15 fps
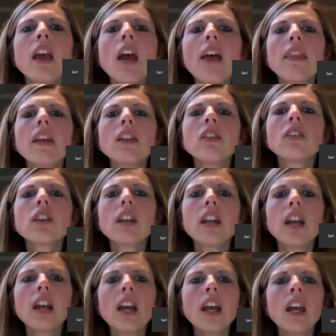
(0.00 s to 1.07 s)
And then you're going
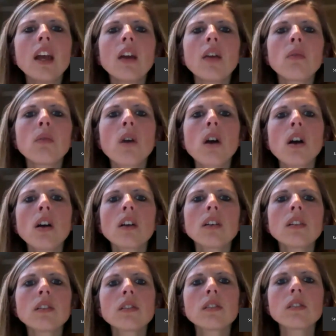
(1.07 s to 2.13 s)
to hit
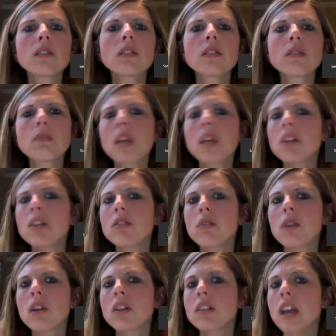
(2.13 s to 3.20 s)
wrong page,
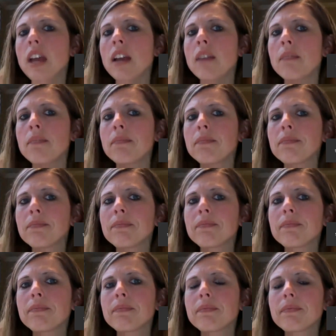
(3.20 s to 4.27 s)
wrong site?
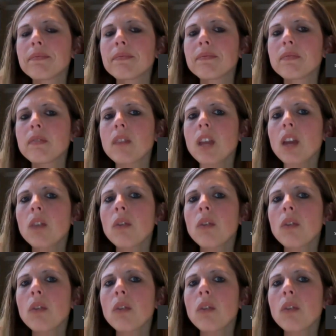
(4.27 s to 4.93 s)
And